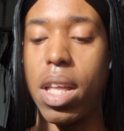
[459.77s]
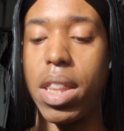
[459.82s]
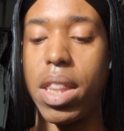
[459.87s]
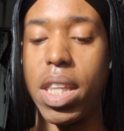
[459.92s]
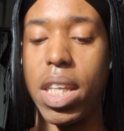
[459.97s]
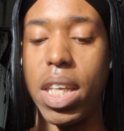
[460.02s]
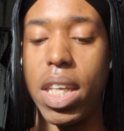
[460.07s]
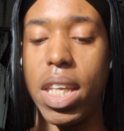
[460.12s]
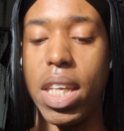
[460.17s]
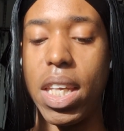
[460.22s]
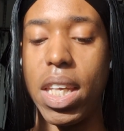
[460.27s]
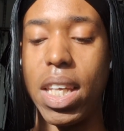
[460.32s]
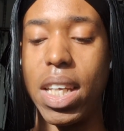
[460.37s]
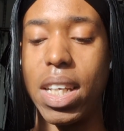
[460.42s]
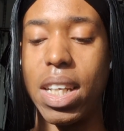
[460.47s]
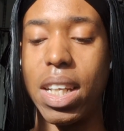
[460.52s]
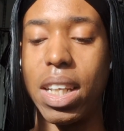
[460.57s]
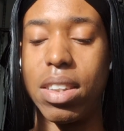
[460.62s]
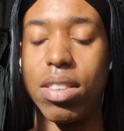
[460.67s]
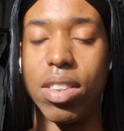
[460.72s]

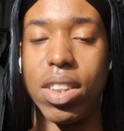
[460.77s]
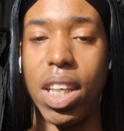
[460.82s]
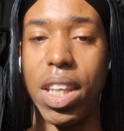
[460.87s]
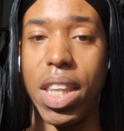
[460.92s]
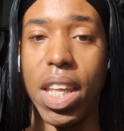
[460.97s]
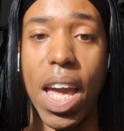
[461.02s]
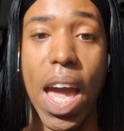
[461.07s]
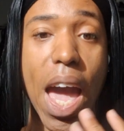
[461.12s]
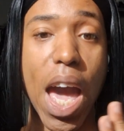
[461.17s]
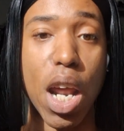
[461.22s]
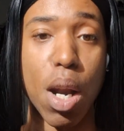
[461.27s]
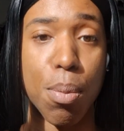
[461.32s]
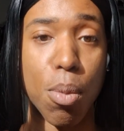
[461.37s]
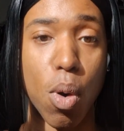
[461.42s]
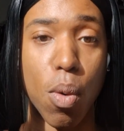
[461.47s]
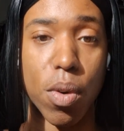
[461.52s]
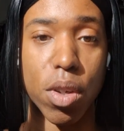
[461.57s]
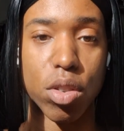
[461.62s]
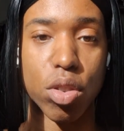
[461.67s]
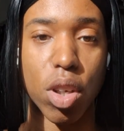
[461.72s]
the
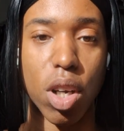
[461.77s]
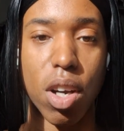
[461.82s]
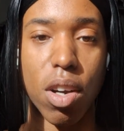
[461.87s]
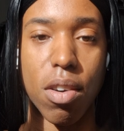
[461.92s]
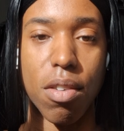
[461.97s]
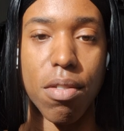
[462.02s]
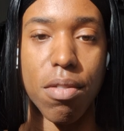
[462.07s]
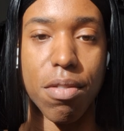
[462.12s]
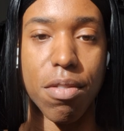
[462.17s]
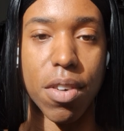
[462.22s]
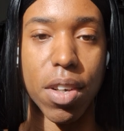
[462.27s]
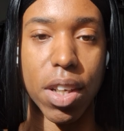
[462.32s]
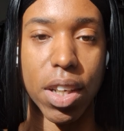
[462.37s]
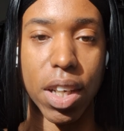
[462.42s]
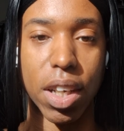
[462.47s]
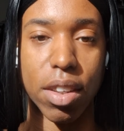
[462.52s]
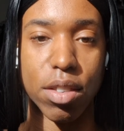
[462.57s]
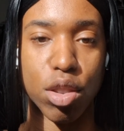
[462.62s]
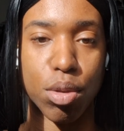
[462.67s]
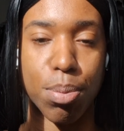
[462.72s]
animal reserve
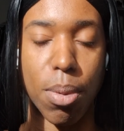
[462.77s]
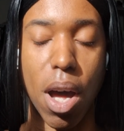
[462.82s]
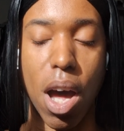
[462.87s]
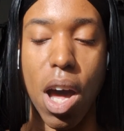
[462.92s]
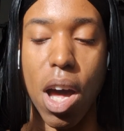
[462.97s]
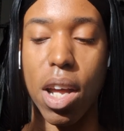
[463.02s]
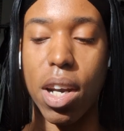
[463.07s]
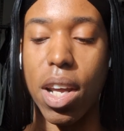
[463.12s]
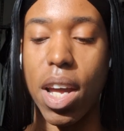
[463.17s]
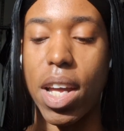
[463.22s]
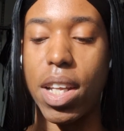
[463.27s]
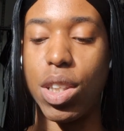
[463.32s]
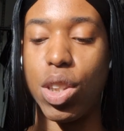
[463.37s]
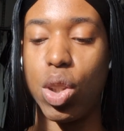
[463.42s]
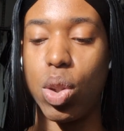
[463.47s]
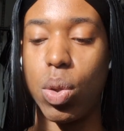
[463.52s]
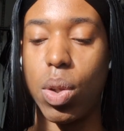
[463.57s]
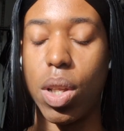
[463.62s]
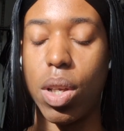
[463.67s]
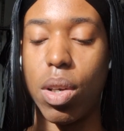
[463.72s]
freaking spot and
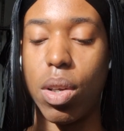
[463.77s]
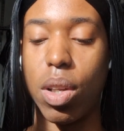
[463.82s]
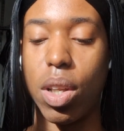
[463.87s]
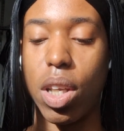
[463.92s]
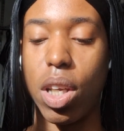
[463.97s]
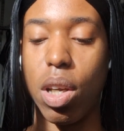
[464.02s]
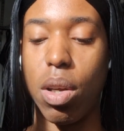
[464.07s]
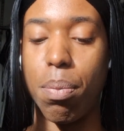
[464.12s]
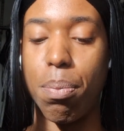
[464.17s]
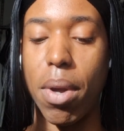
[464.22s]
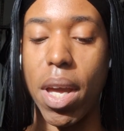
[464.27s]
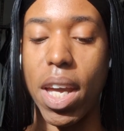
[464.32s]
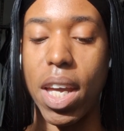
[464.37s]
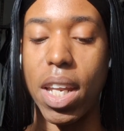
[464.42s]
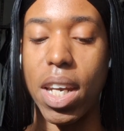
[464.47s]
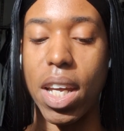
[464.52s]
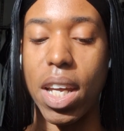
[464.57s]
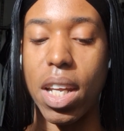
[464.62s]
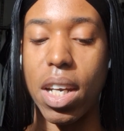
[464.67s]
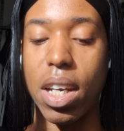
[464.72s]
you literally make it